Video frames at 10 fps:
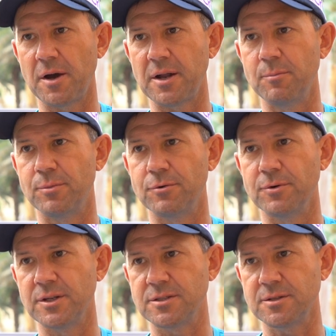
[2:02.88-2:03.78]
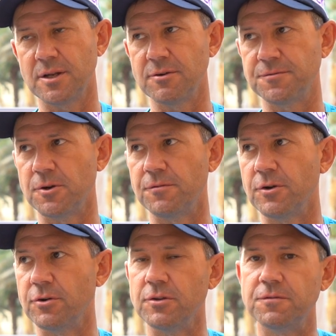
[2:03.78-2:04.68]
bat and ball, and he's very,
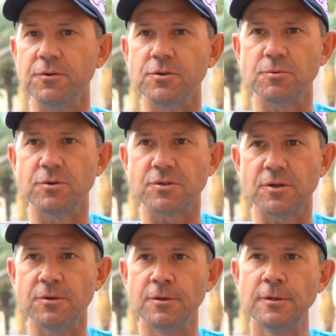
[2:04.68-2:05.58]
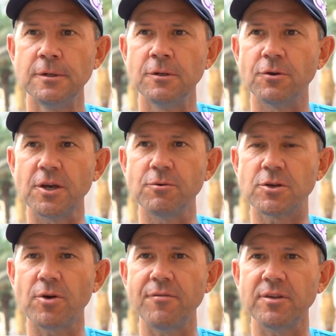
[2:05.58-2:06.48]
very good in the field as well. So, look, he was
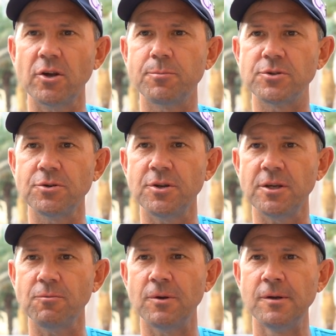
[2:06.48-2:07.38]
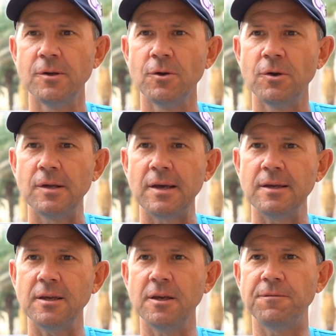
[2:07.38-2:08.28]
craving that opportunity.
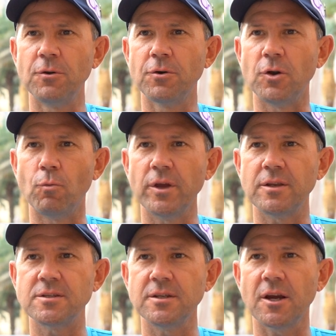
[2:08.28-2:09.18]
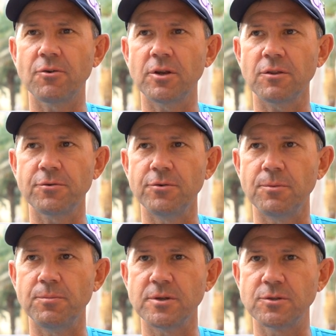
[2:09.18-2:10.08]
If you look at a weakness in our cricket through
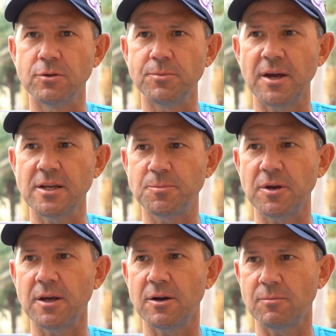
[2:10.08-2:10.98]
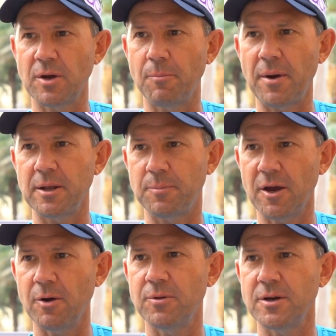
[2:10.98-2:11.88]
this tournament, it has been our batting
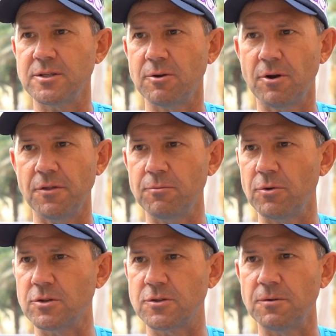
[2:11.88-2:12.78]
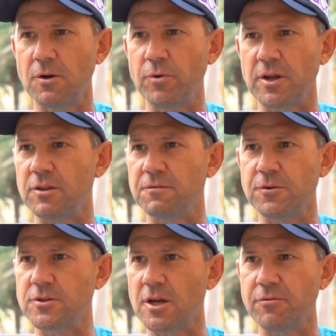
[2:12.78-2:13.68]
power plays. You know, I think we lost a wicket in the
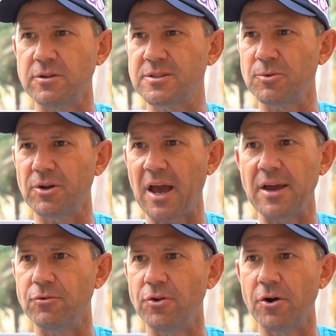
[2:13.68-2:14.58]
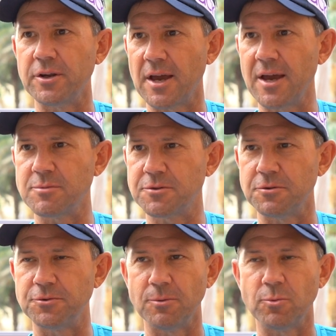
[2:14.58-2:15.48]
first over in something like 8 or 9 games through
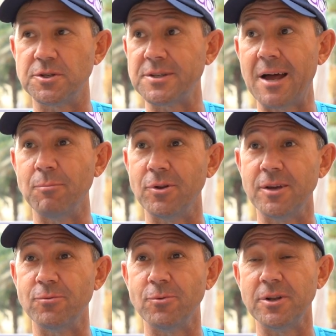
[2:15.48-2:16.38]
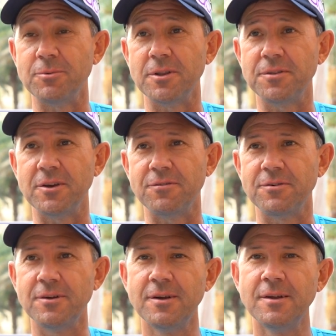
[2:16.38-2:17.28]
the tournament, which is unbelievable, really, when you think
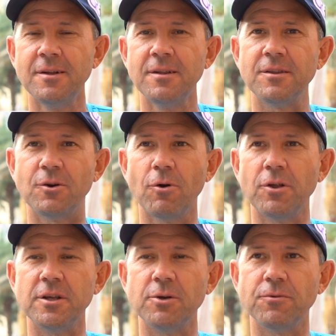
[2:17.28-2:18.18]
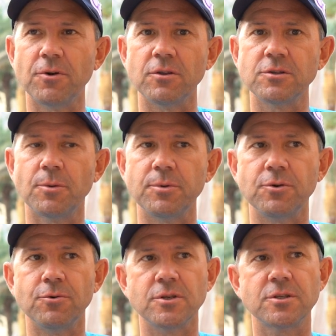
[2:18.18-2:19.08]
of the quality that we've got at the top of
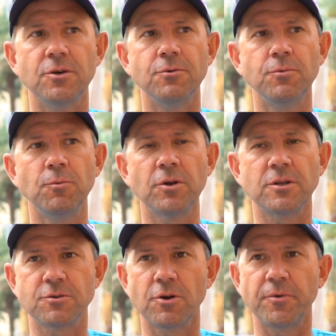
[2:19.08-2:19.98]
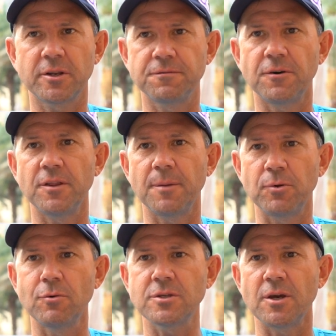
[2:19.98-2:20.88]
the order. So we wanted to try and rectify that,
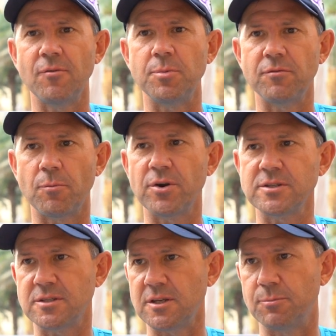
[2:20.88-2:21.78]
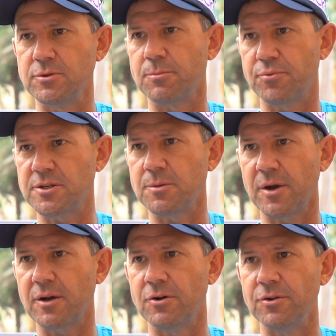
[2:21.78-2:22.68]
but also have a bit of a presence there to put some pressure
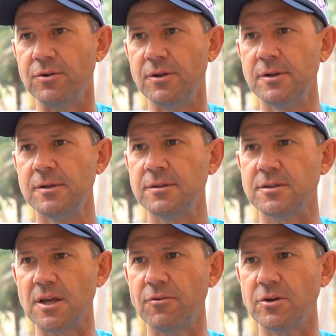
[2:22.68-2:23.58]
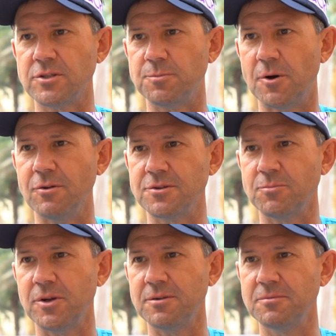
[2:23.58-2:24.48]
back on the Sunrisers bowlers.
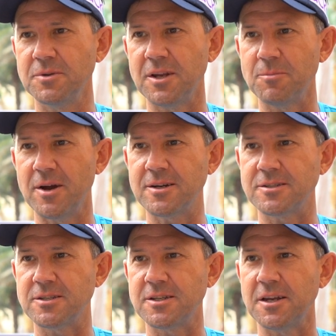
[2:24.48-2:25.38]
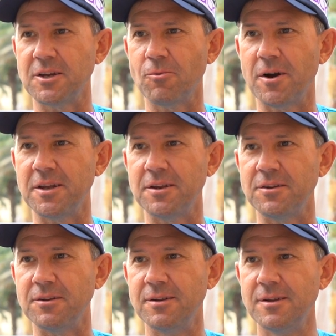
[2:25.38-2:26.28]
And when, you know, Marcus is standing at one end
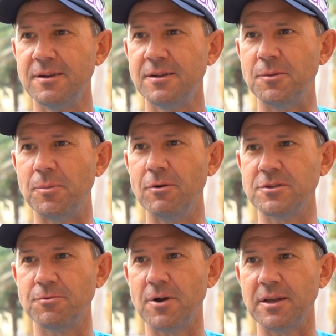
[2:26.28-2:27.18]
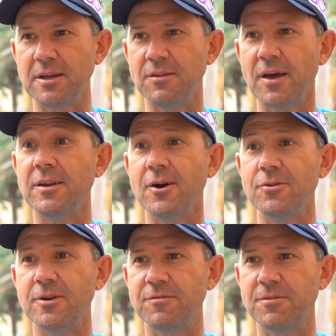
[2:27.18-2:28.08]
and the bowlers are running in, they know
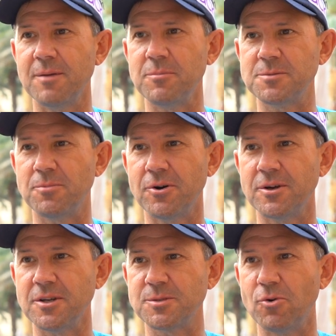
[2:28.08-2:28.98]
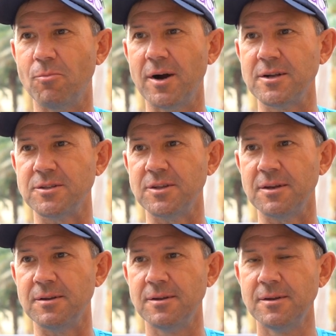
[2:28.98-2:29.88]
that if they miss by a small margin,
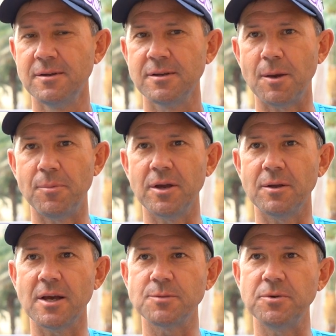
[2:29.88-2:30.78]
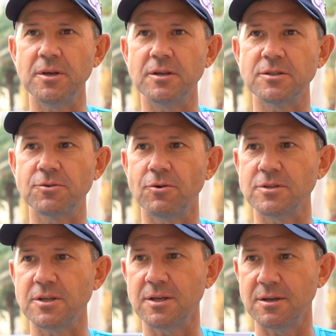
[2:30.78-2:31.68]
then, and being as big and as strong
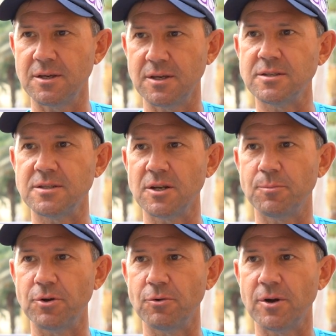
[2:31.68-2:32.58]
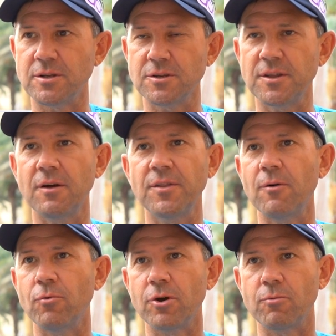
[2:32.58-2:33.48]
as he is, he's going to put it away. So
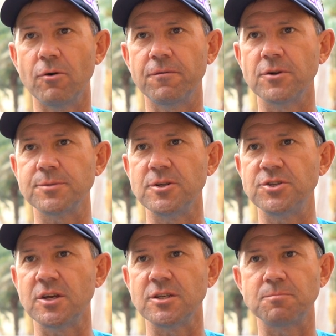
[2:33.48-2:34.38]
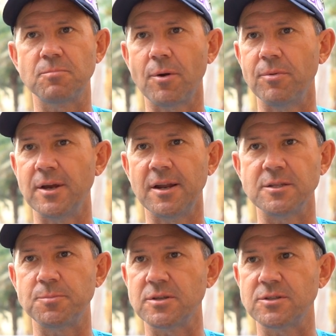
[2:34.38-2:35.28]
that worked well for us. I mean, Shikha's probably had
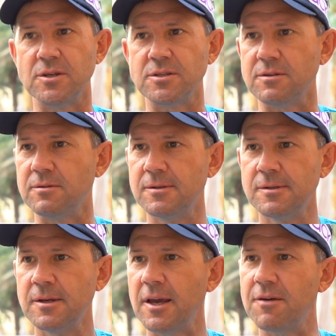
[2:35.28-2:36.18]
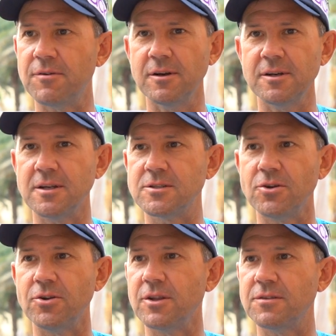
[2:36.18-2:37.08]
his best season ever in his
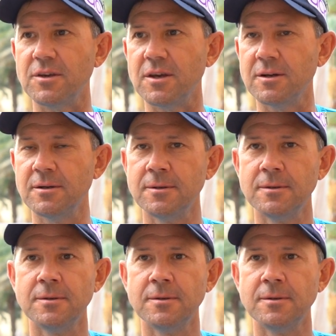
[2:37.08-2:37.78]
13th year.